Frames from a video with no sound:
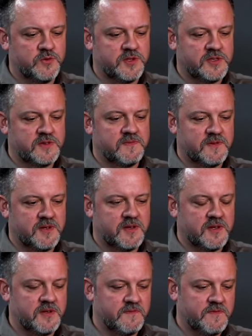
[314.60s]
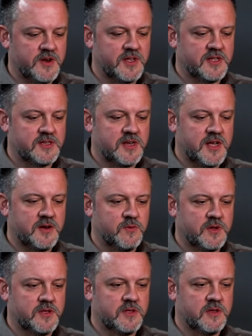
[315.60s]
to do with filling the
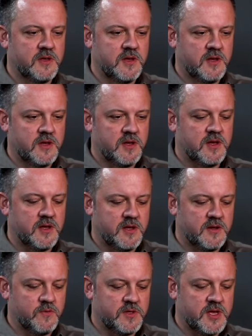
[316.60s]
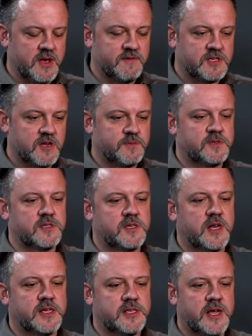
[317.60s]
stand with a heavy
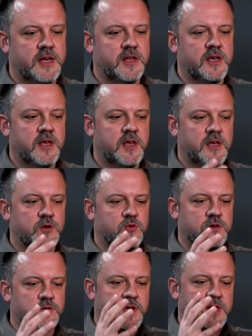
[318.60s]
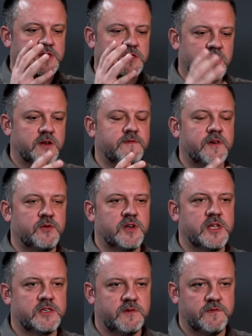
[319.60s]
substance like sand, you want to make a solid
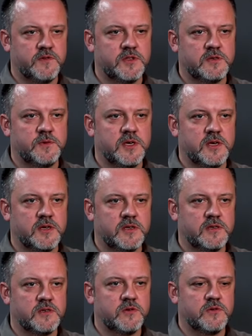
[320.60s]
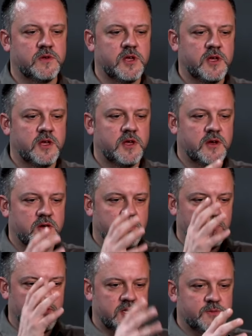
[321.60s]
foundation for the speaker. So
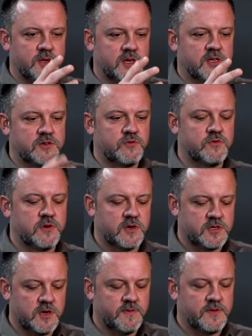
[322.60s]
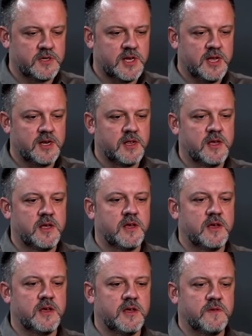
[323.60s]
when the speaker is screwed on top of the stand,
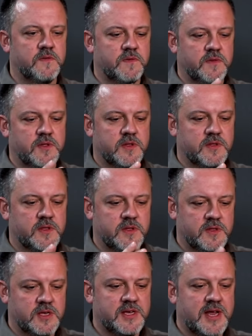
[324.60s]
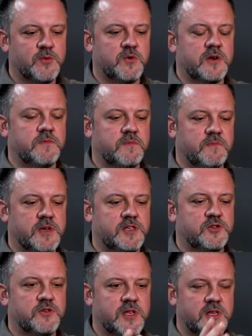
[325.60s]
the stand will
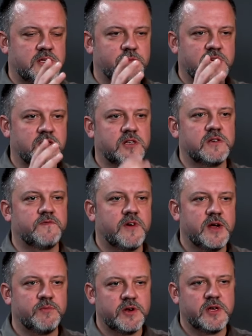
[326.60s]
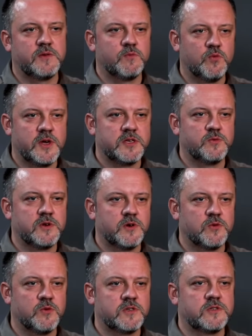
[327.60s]
make sure that the speaker doesn't vibrate in ways we
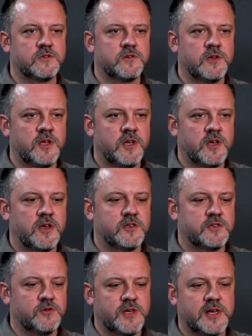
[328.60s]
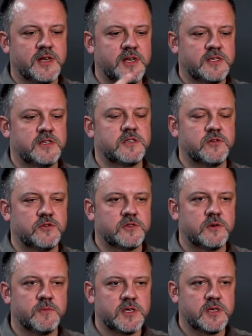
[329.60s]
don't want to. So you get less
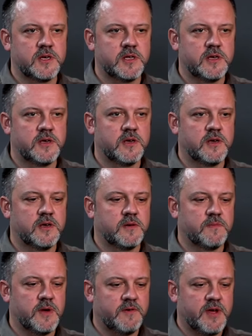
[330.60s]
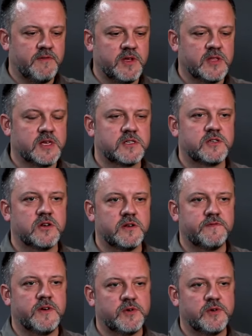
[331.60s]
distortion, basically, by having that solid